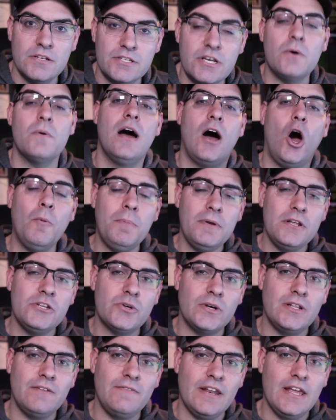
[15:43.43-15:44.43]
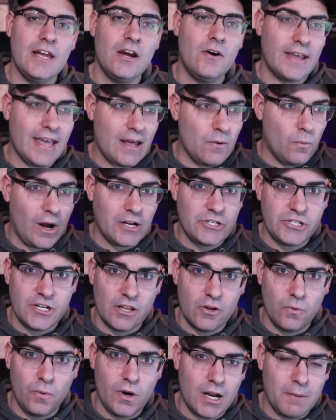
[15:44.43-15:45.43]
So hope you enjoyed the video. Again, watch
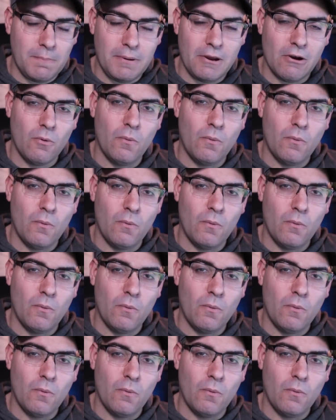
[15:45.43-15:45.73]
another one up here